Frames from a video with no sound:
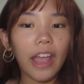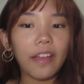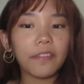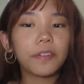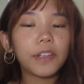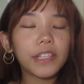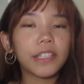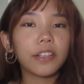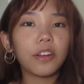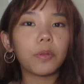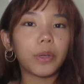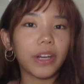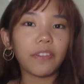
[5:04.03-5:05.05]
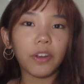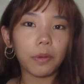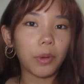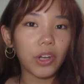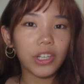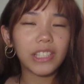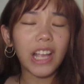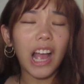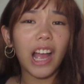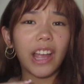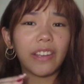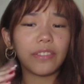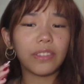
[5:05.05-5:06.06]
every single one of her books
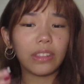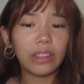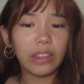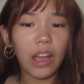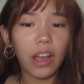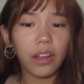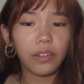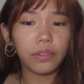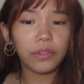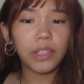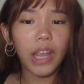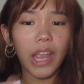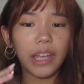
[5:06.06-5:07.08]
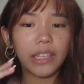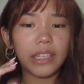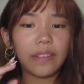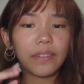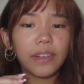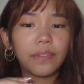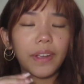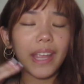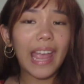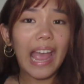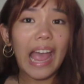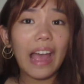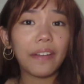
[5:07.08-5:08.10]
I've loved, and even if I
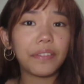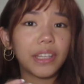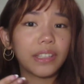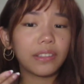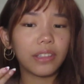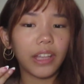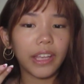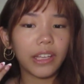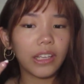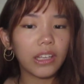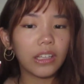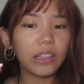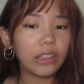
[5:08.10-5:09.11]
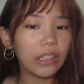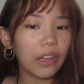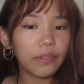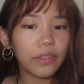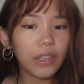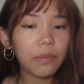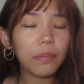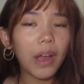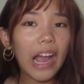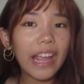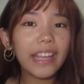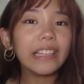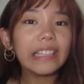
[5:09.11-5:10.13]
haven't like loved them,
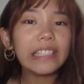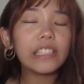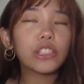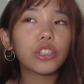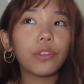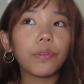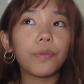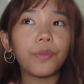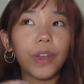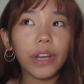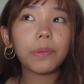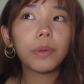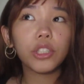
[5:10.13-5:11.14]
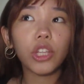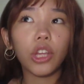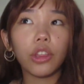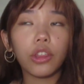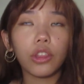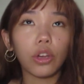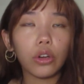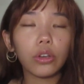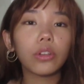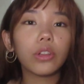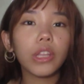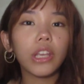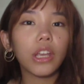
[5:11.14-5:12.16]
I at least very much like
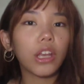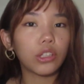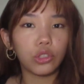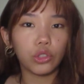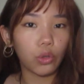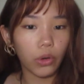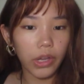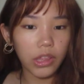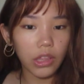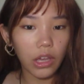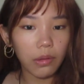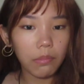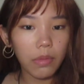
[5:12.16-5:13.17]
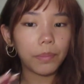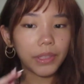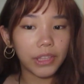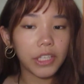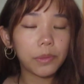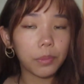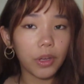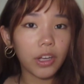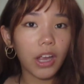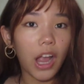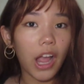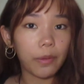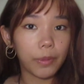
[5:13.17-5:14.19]
thoroughly enjoyed them. But this book,
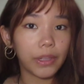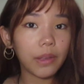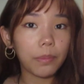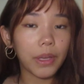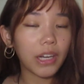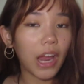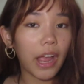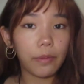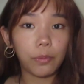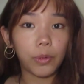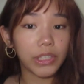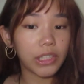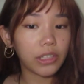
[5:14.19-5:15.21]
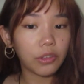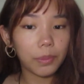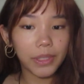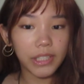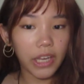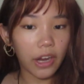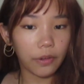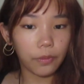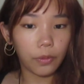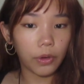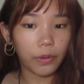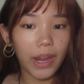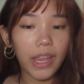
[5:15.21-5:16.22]
I will admit, I was a little bit scared
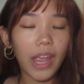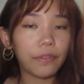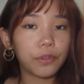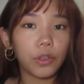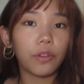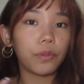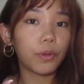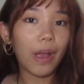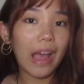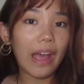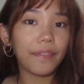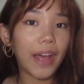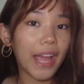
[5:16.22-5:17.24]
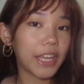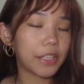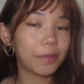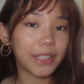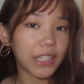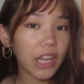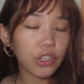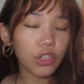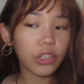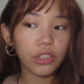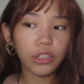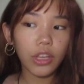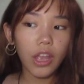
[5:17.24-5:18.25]
for, right? After all, if you have high
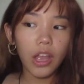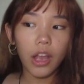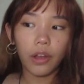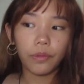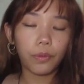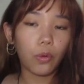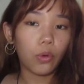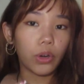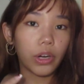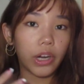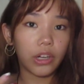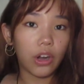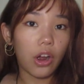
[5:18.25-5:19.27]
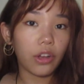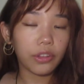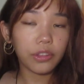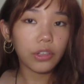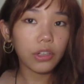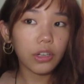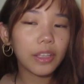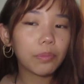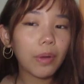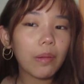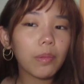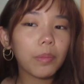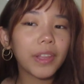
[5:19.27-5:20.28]
expectations for an author, they're
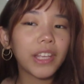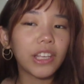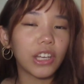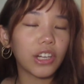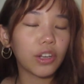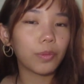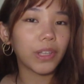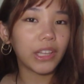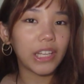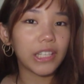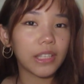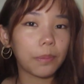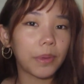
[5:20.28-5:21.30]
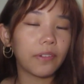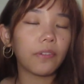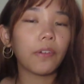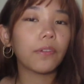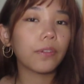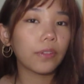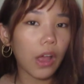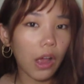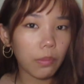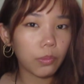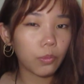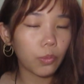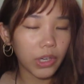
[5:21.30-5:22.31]
probably gonna release a bit of a flop
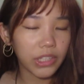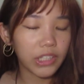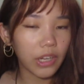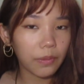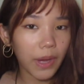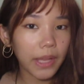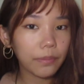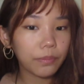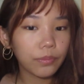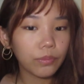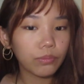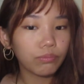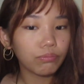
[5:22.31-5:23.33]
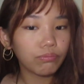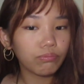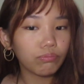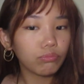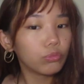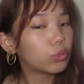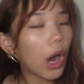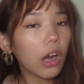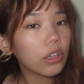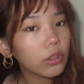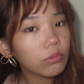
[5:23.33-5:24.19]
one day, right? Wrong,